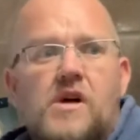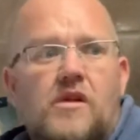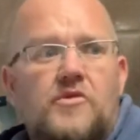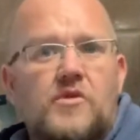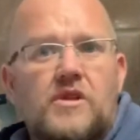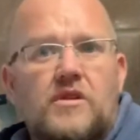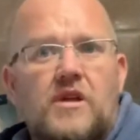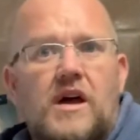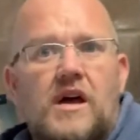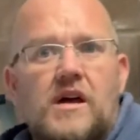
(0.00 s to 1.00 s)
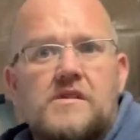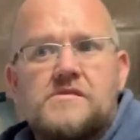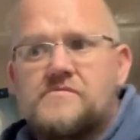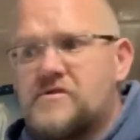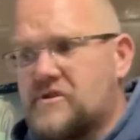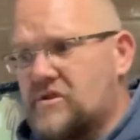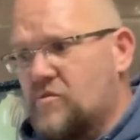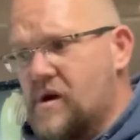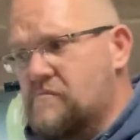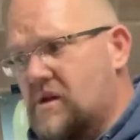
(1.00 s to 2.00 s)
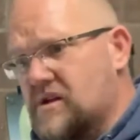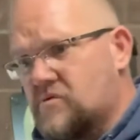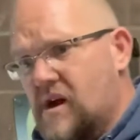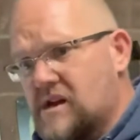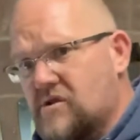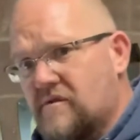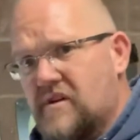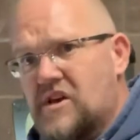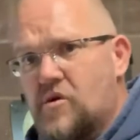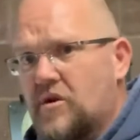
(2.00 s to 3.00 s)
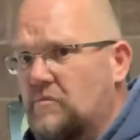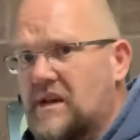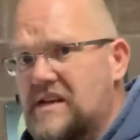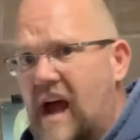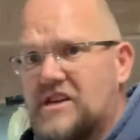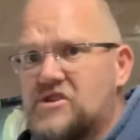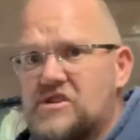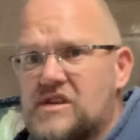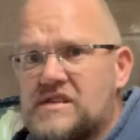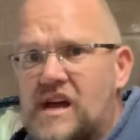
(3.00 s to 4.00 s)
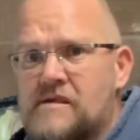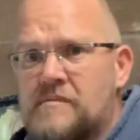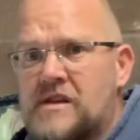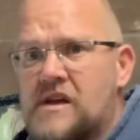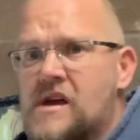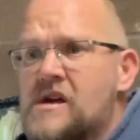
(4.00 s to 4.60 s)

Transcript: I'll do a little, there's a little place where I can do a video. It'll be attached to the assignment.